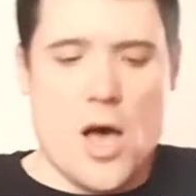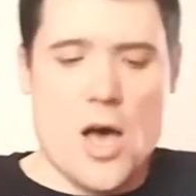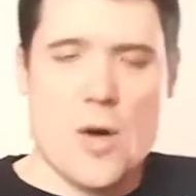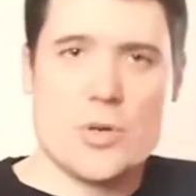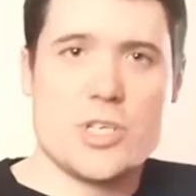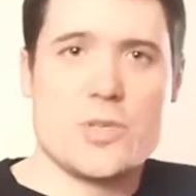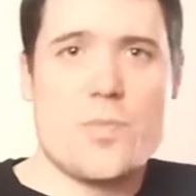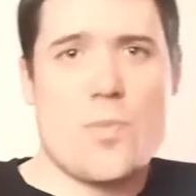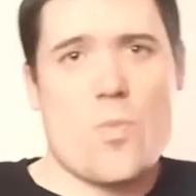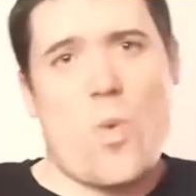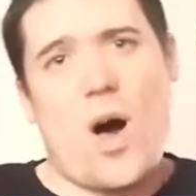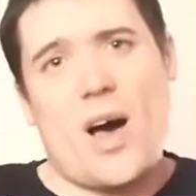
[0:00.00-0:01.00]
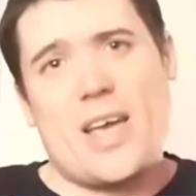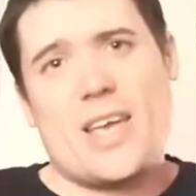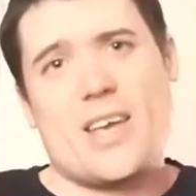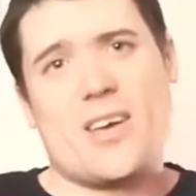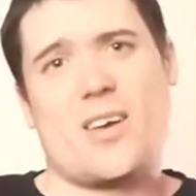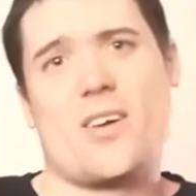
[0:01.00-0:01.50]
which is
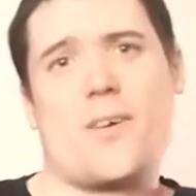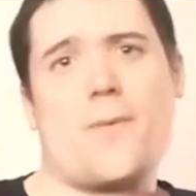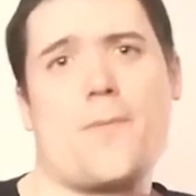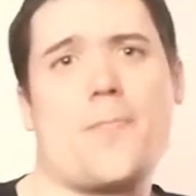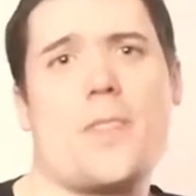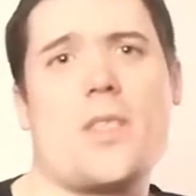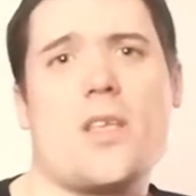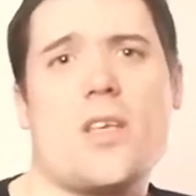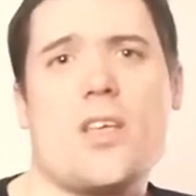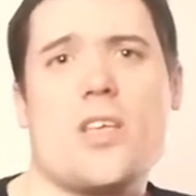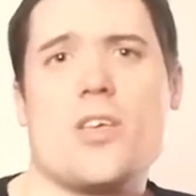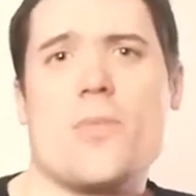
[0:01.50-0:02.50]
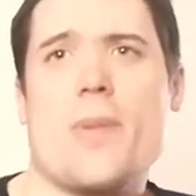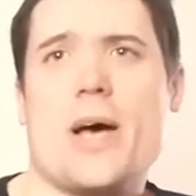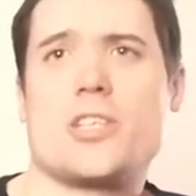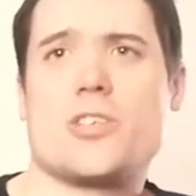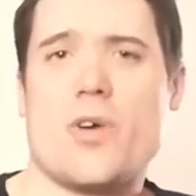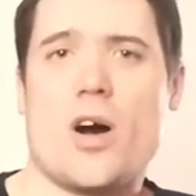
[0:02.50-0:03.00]
why you're
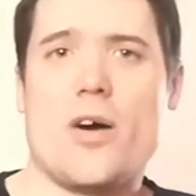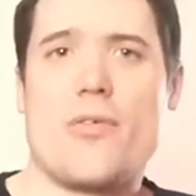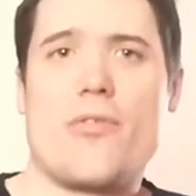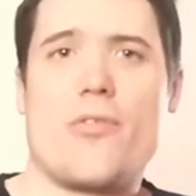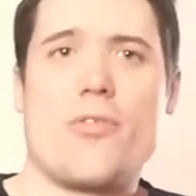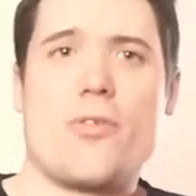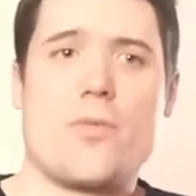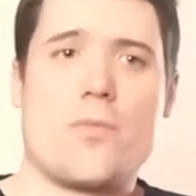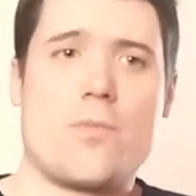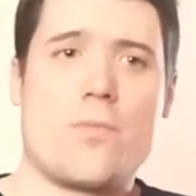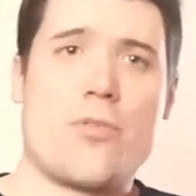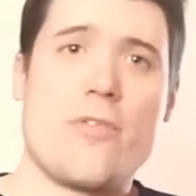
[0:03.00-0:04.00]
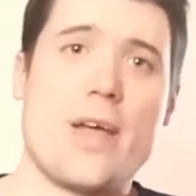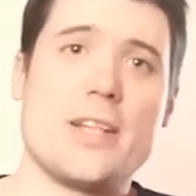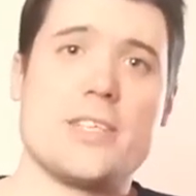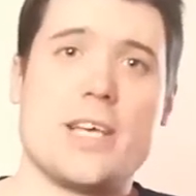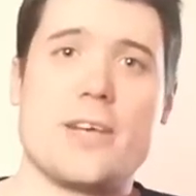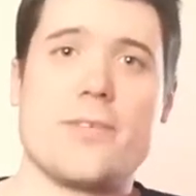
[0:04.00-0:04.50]
better off
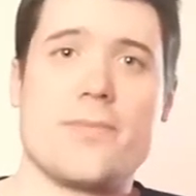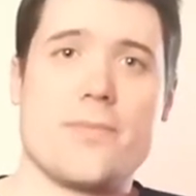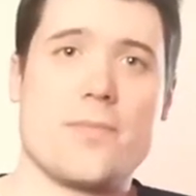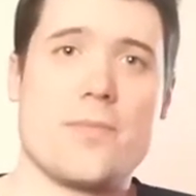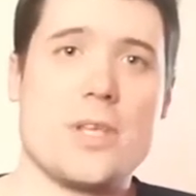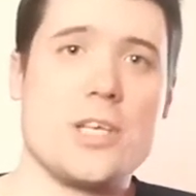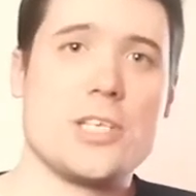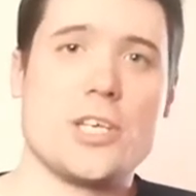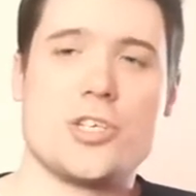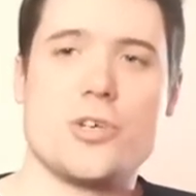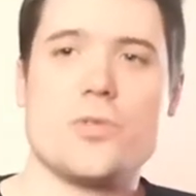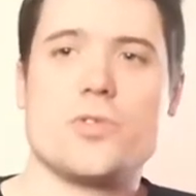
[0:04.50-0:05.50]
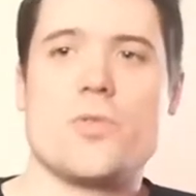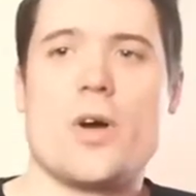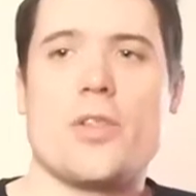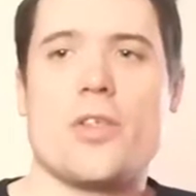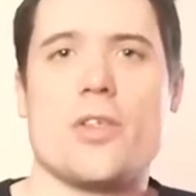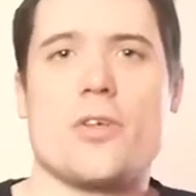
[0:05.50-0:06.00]
preventing these issues
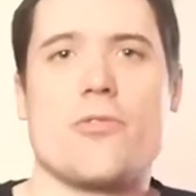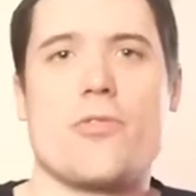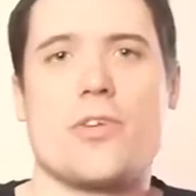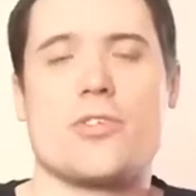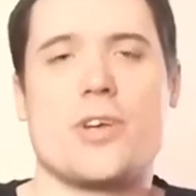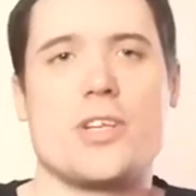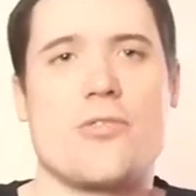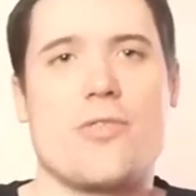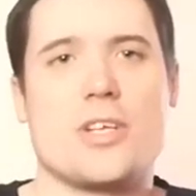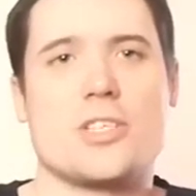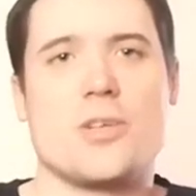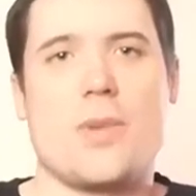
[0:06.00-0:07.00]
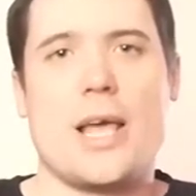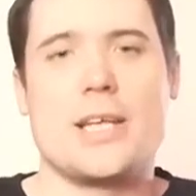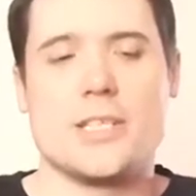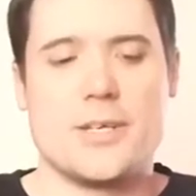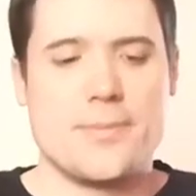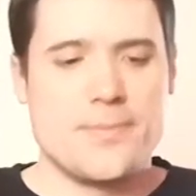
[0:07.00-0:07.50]
rather than trying to fix them
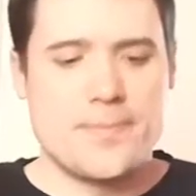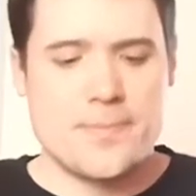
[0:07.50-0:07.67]
later.